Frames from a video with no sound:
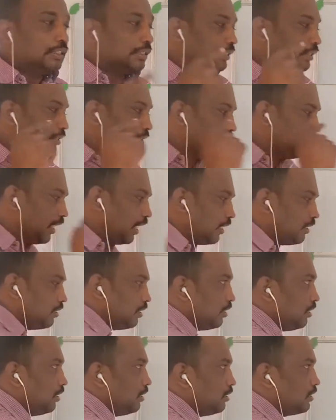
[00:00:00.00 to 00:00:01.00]
That
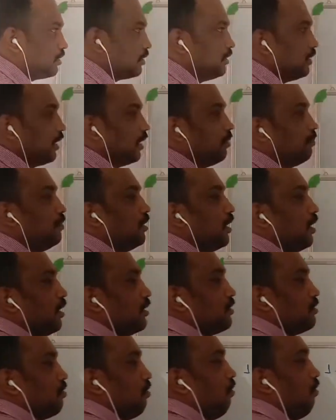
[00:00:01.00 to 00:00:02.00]
is named
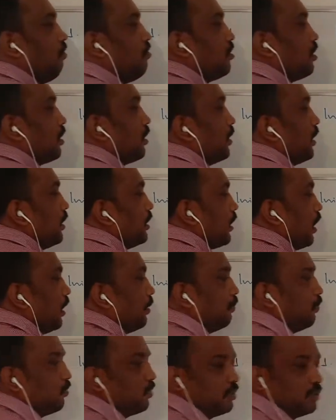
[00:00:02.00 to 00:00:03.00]
as alternate
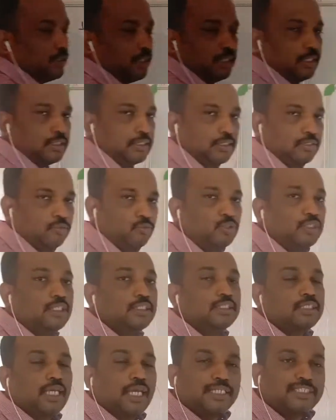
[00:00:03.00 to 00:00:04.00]
hypothesis, which
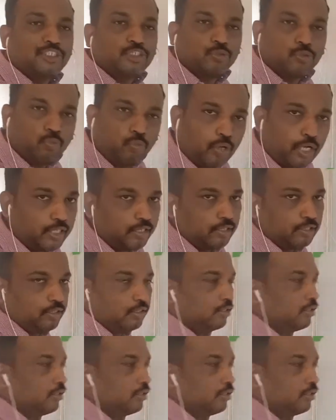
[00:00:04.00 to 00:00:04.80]
is H1.